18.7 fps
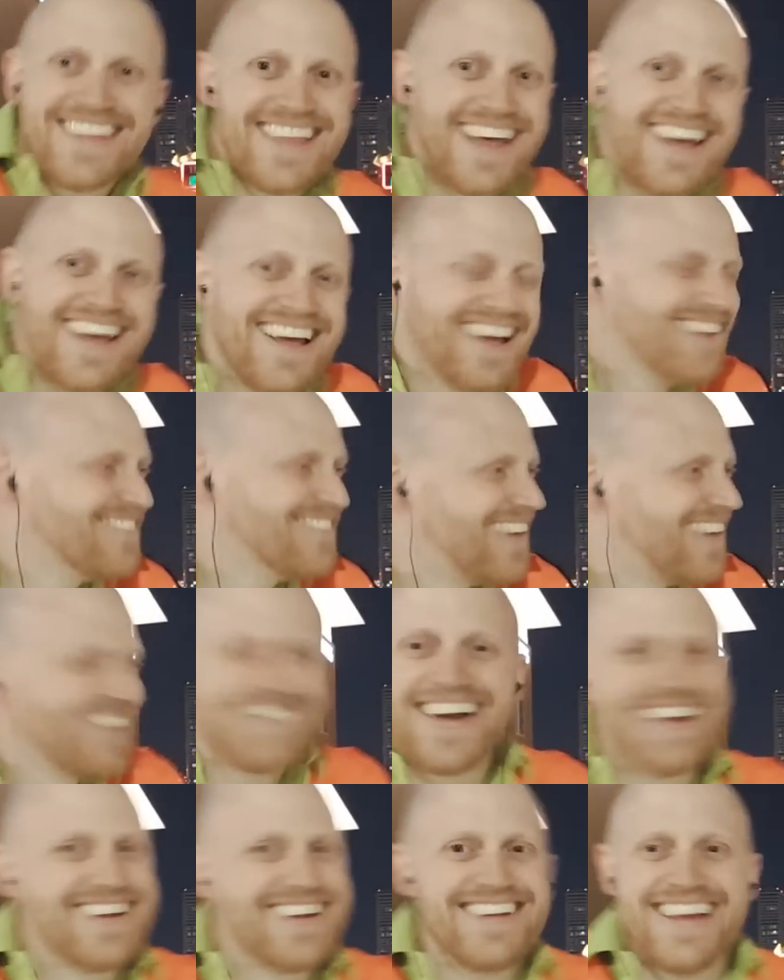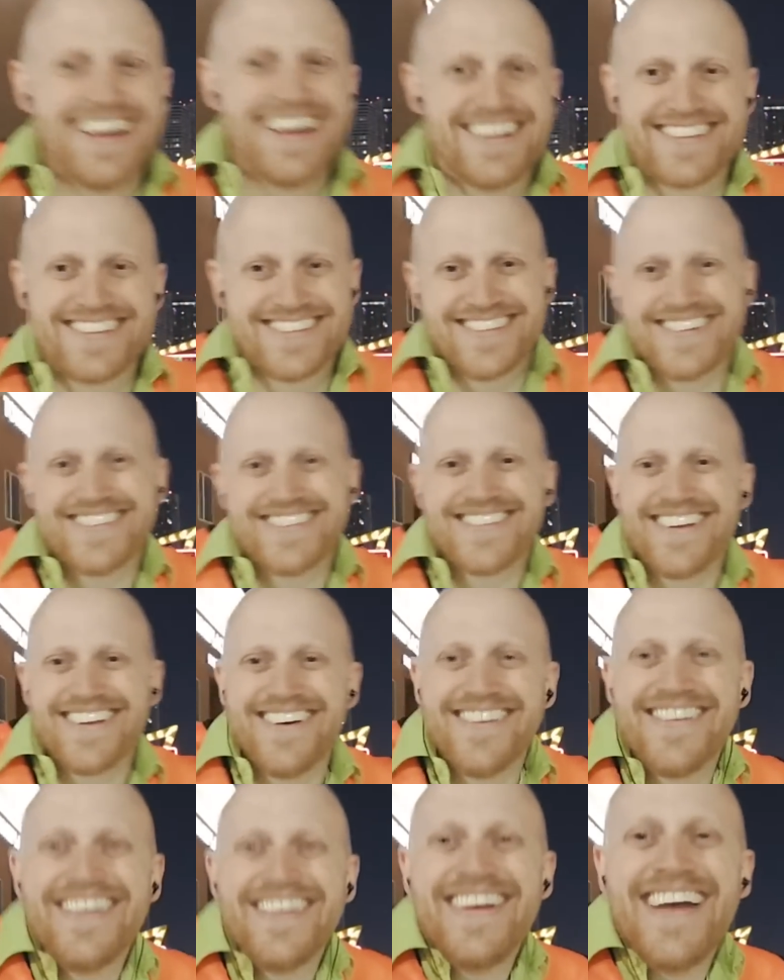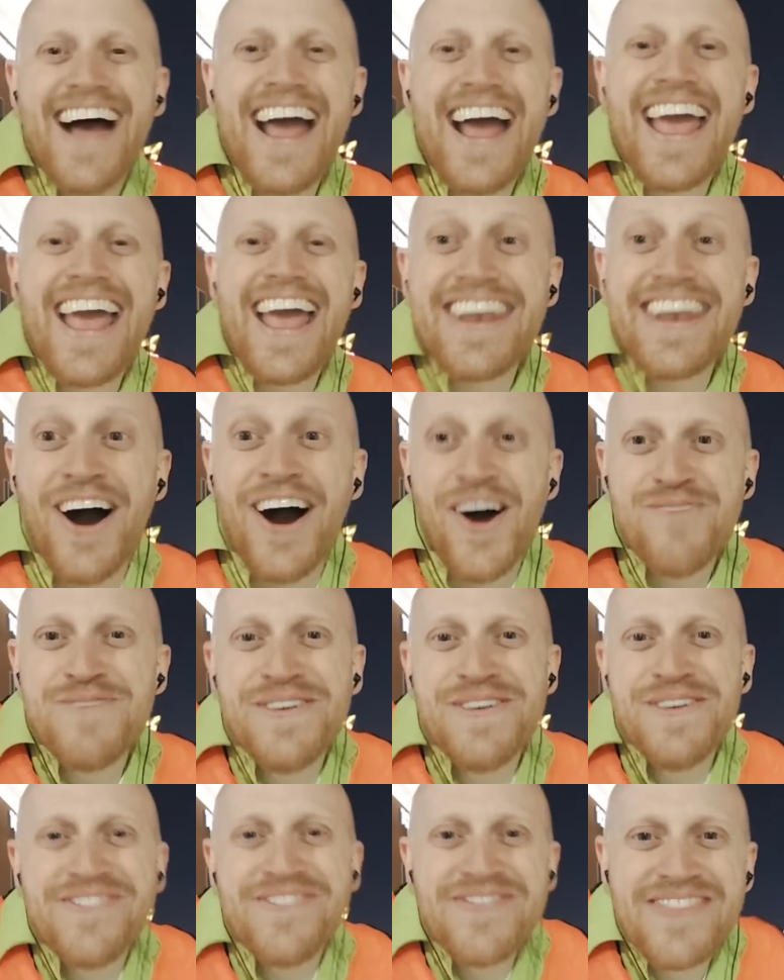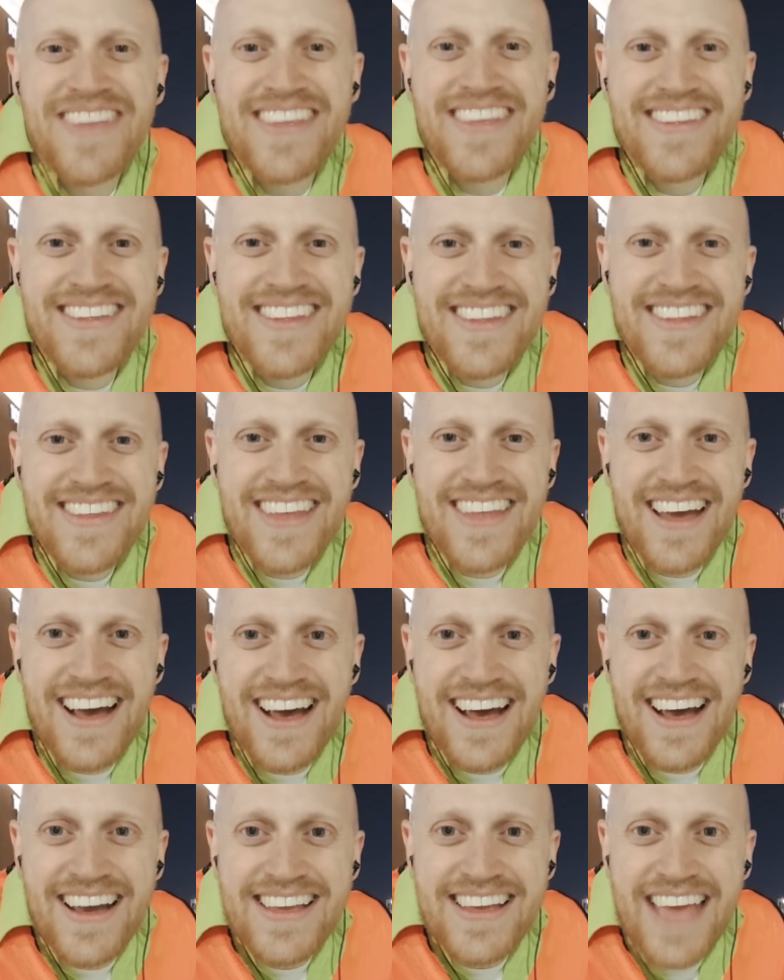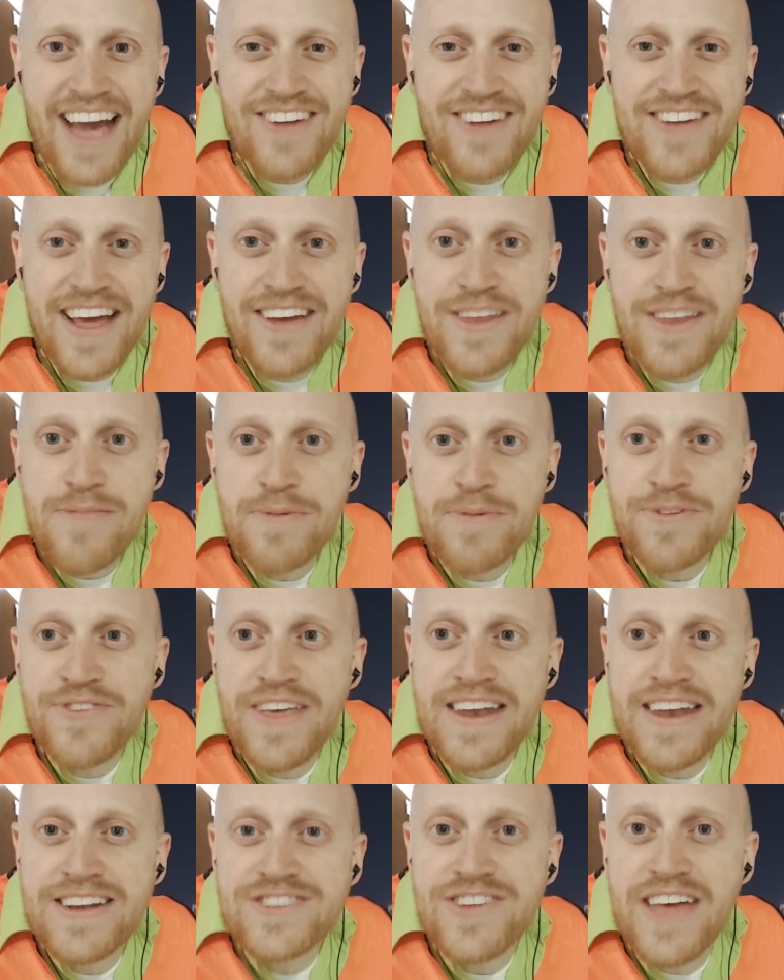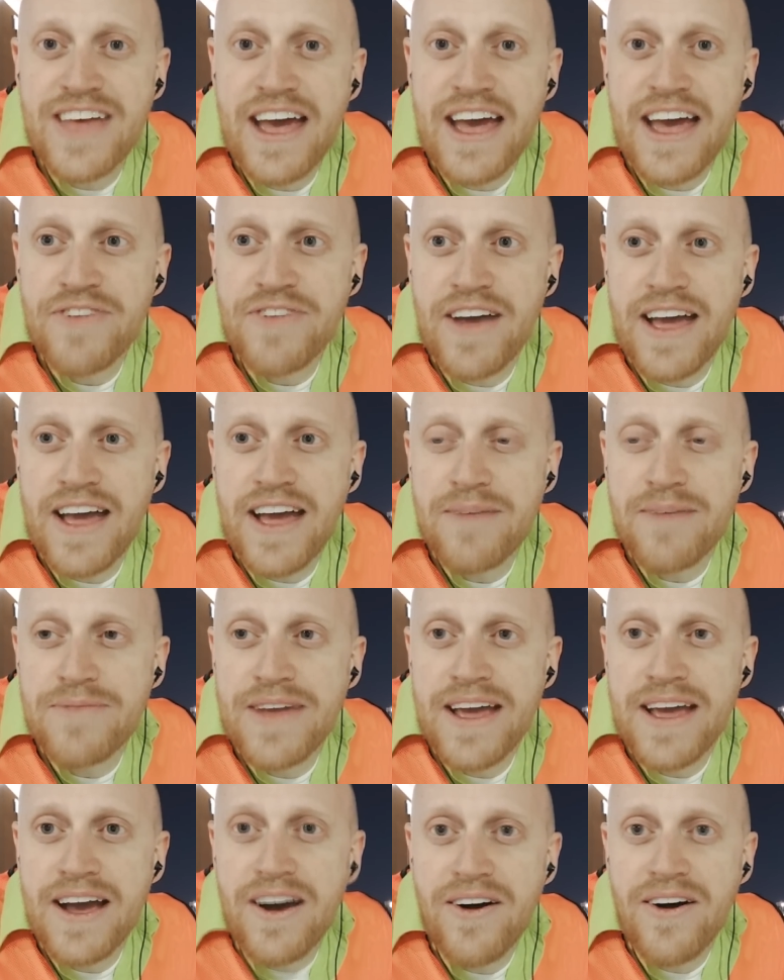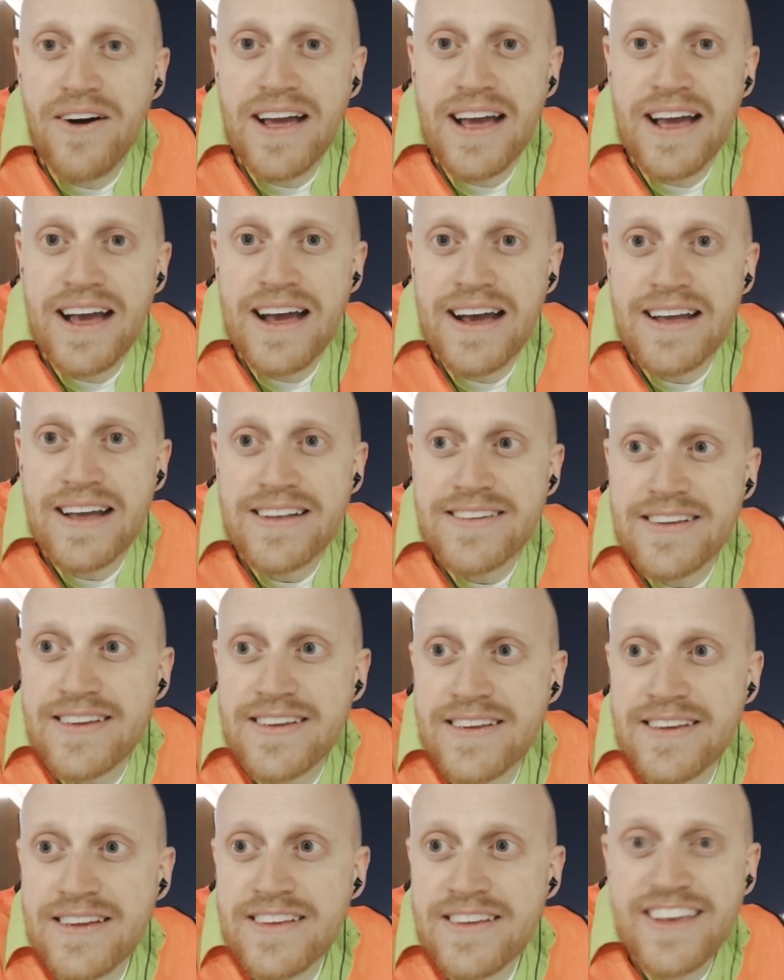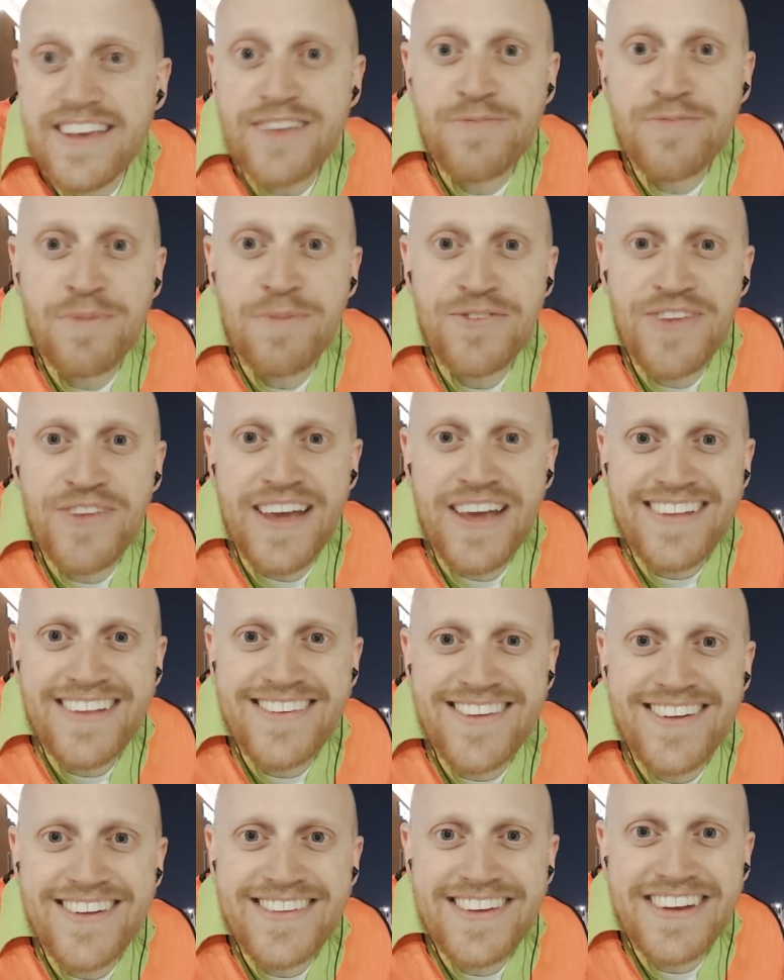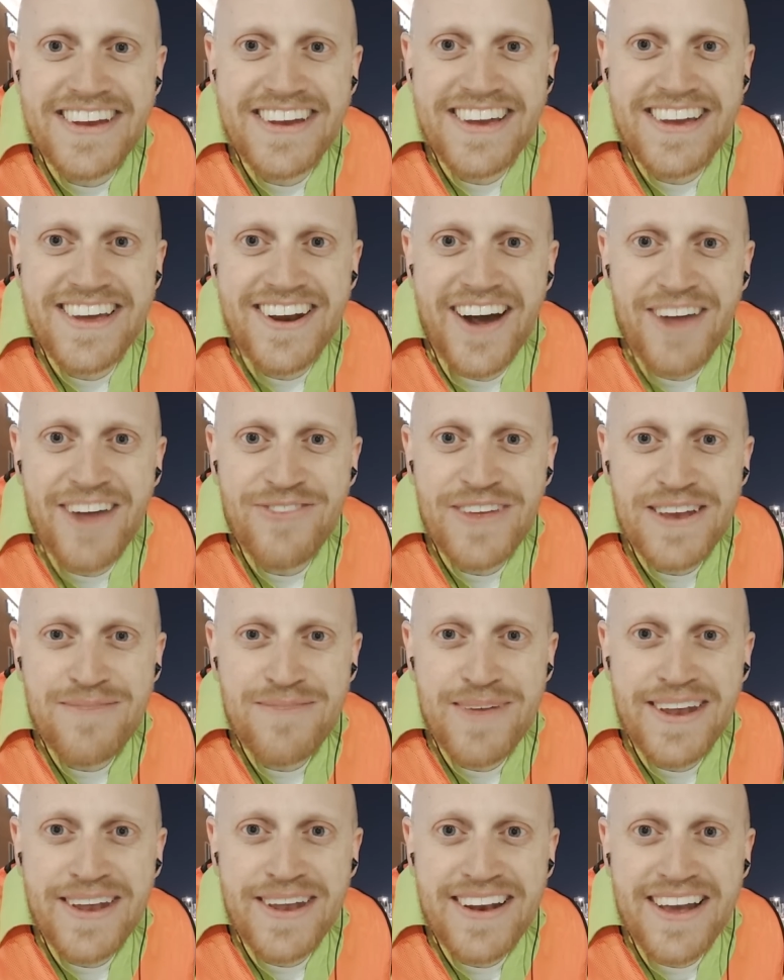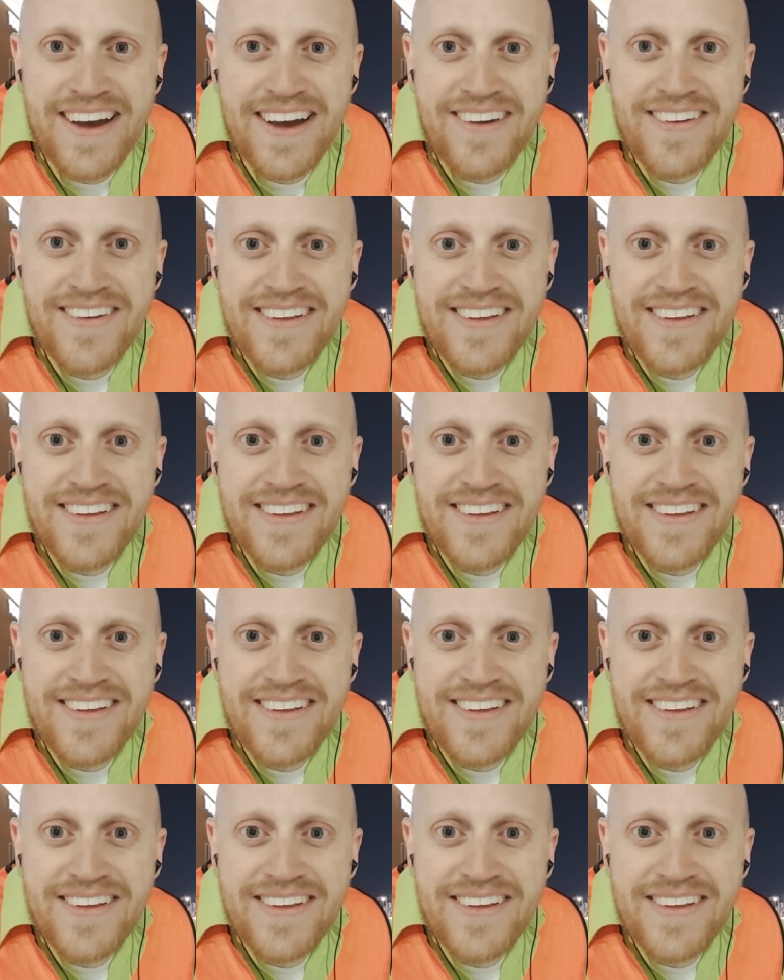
Eh, I'm not a dancer, so I had help. Uh, countdown to the percentage left. I am now at 6%, so it's going to cut off any minute now.